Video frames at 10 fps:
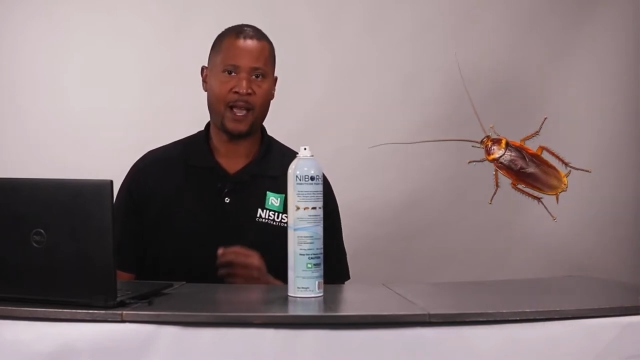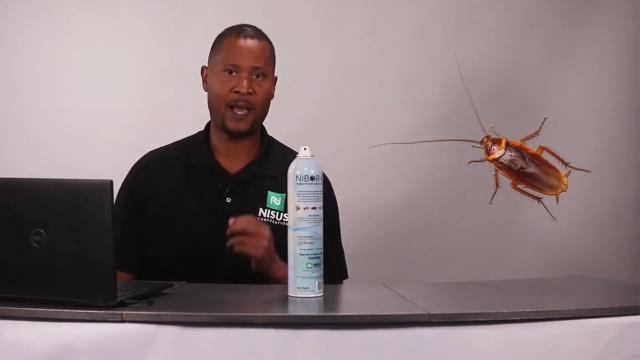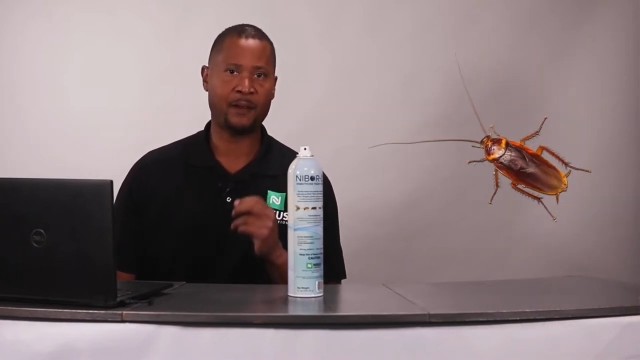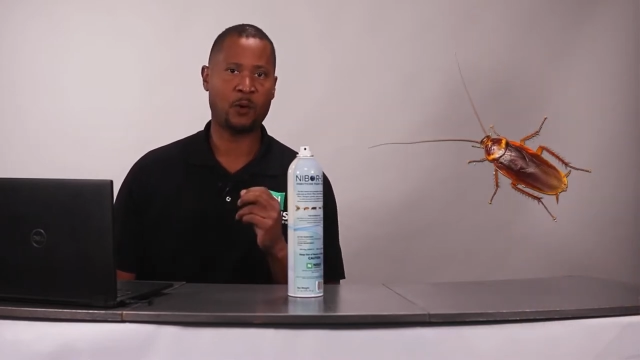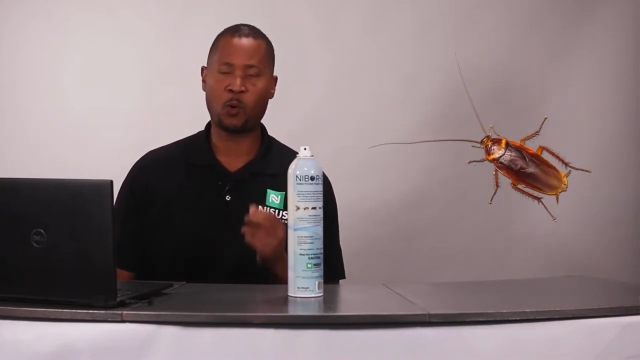
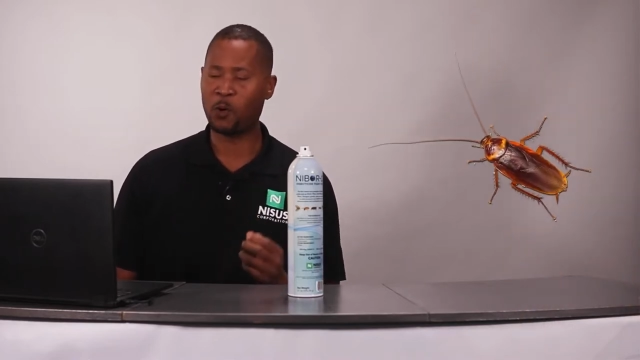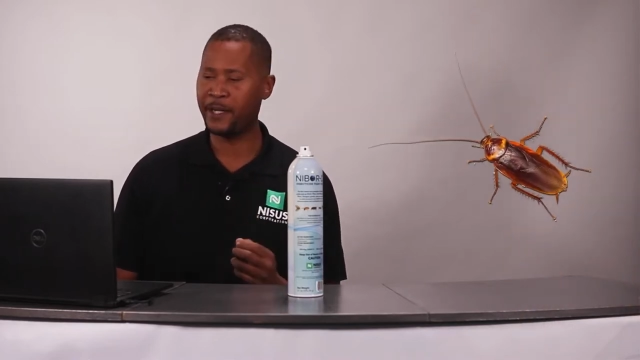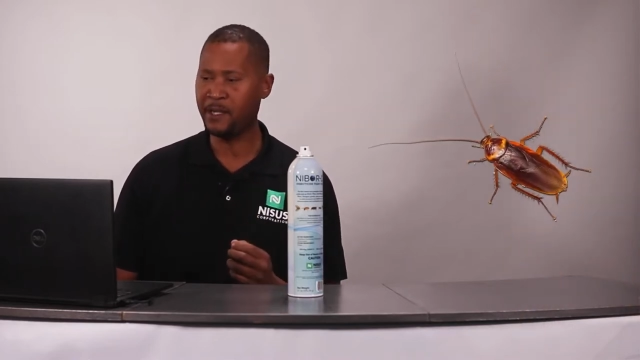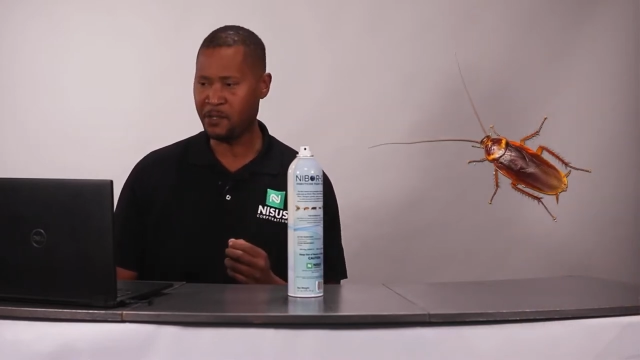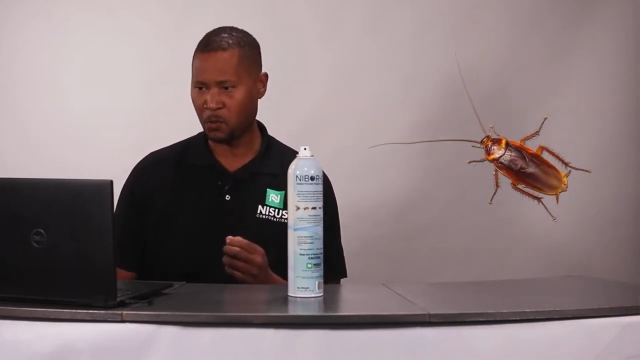and
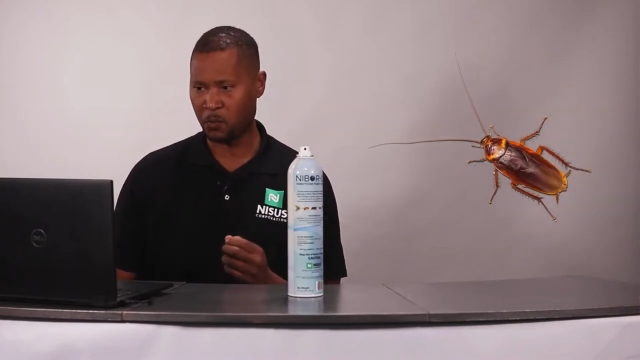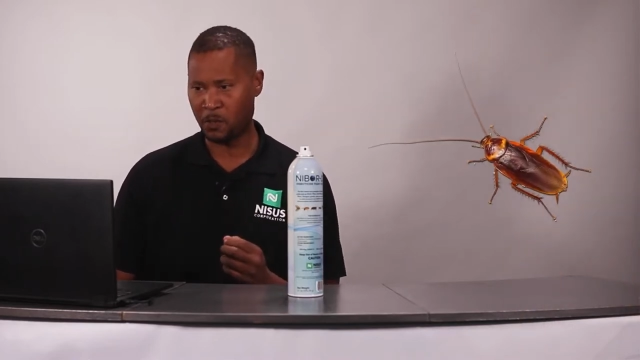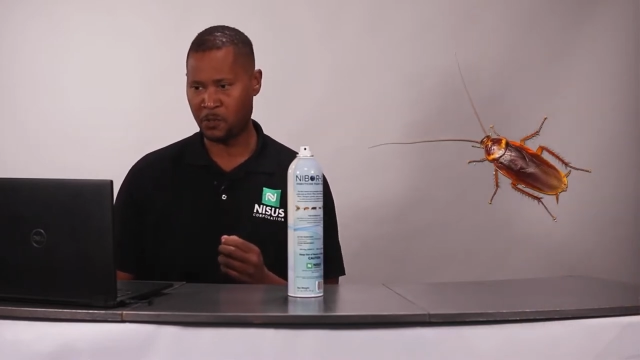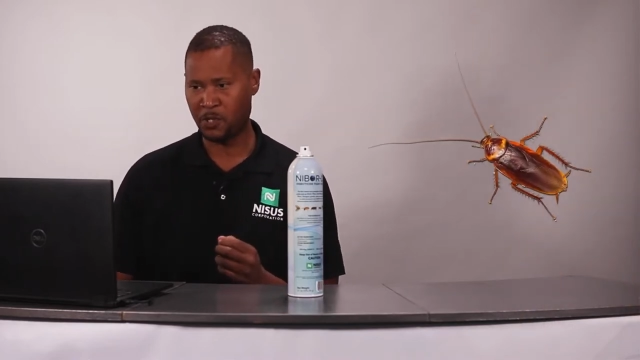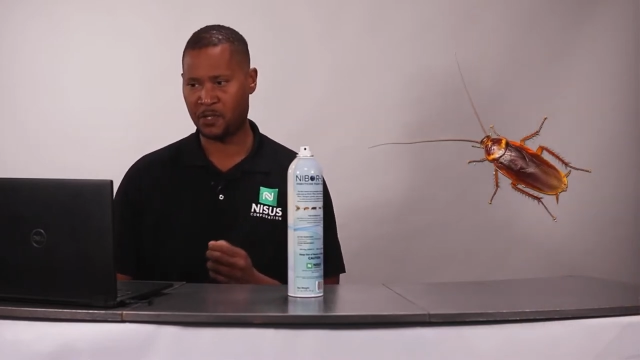Oriental
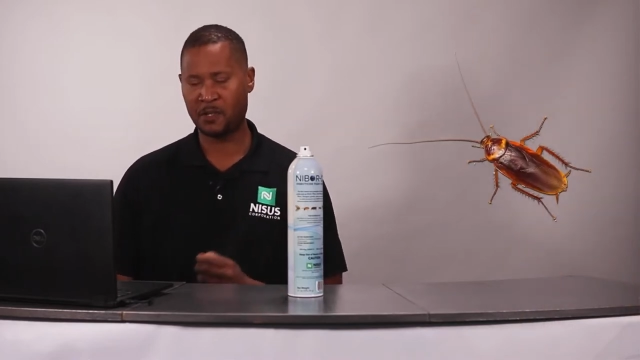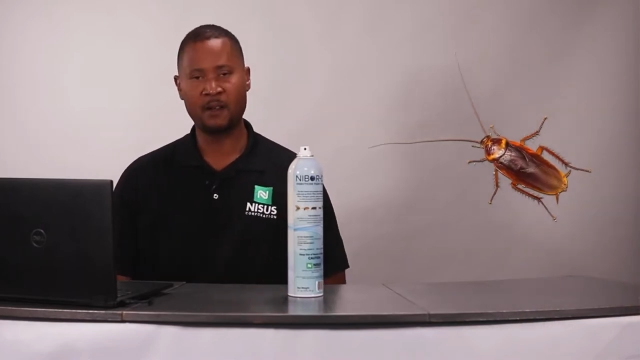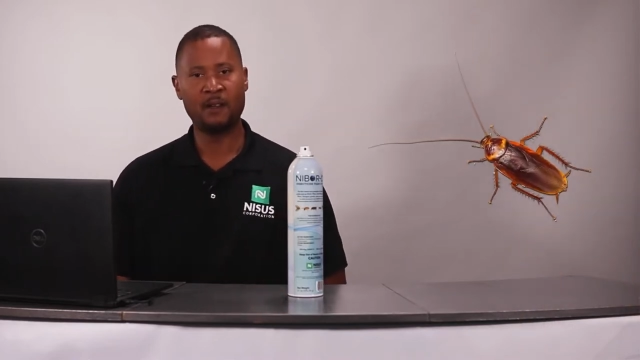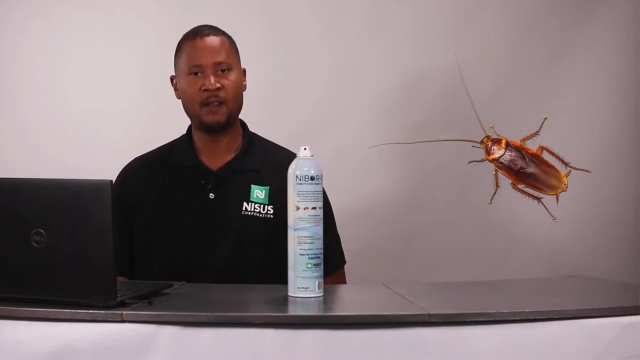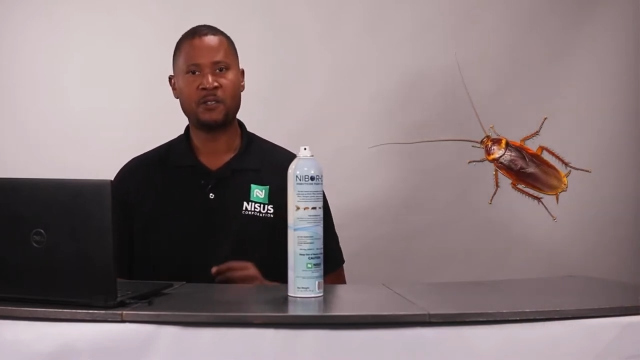roaches.
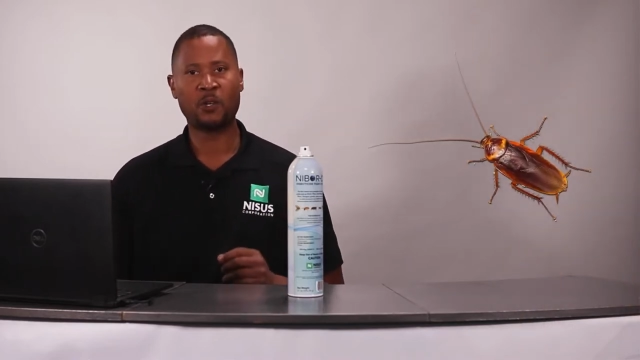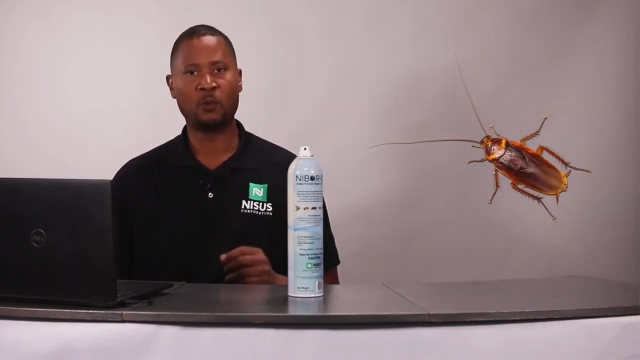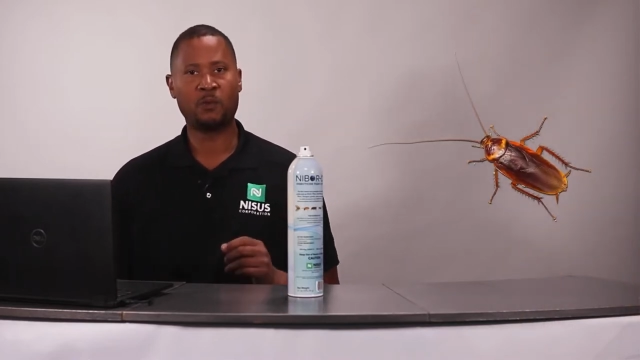So